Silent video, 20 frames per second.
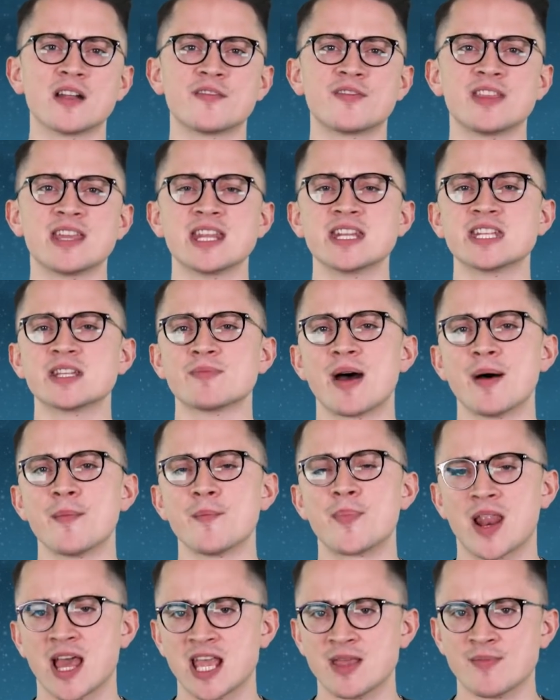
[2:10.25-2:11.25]
for the in-demand
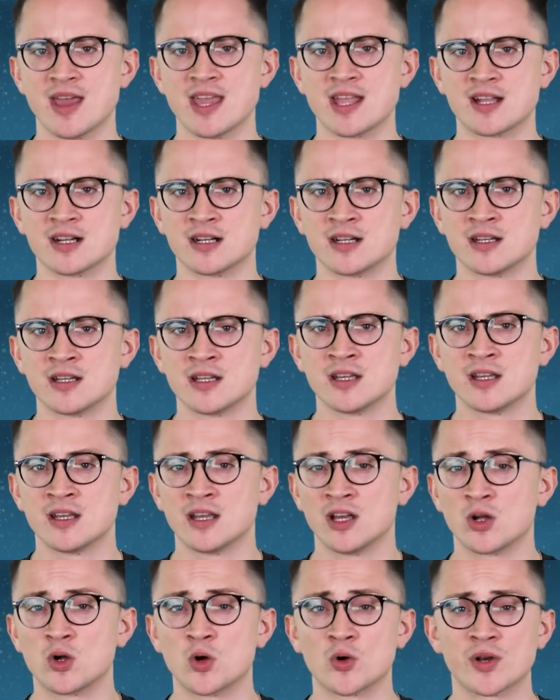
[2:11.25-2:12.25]
playmaker.
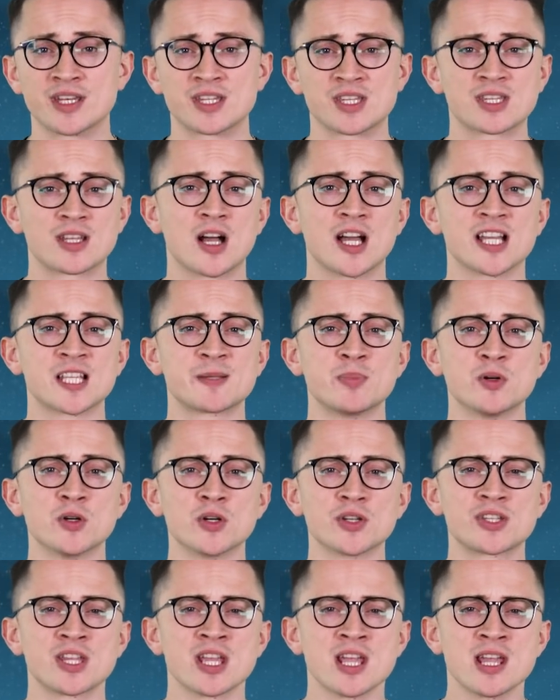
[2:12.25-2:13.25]
According to Sky
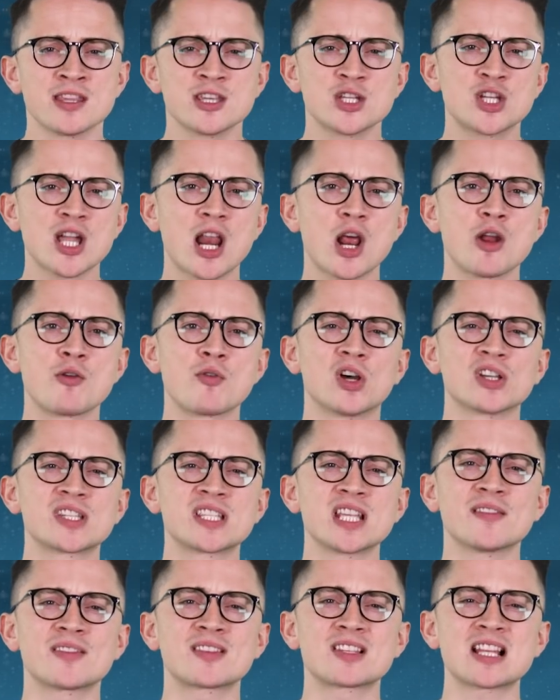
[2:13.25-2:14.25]
Sports, the
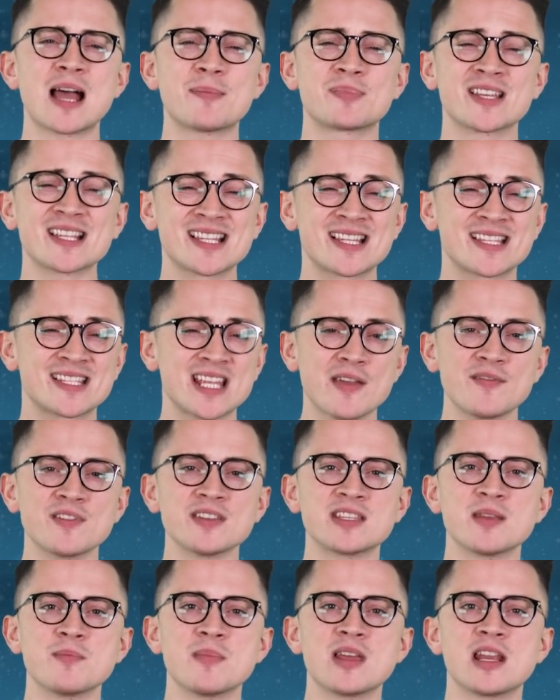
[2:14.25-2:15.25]
Giallorossi have slapped a
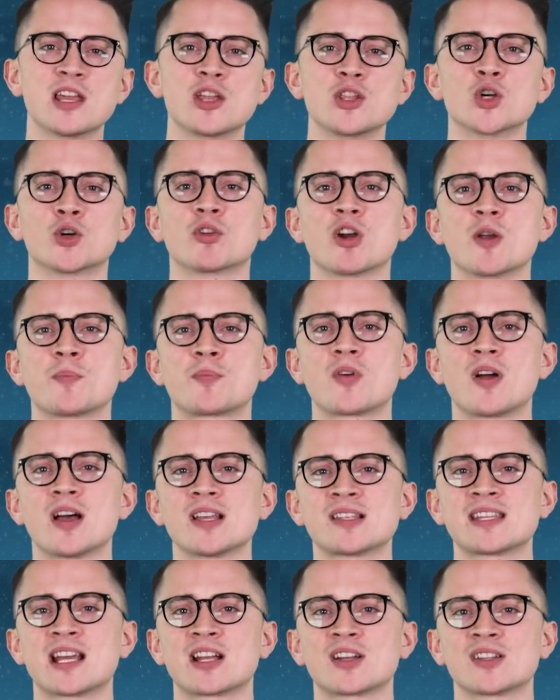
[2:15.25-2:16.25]
€70 million
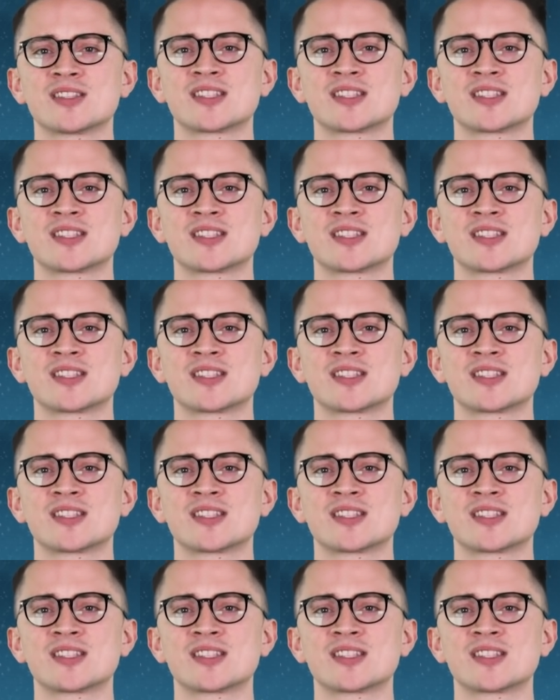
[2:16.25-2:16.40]
price tag on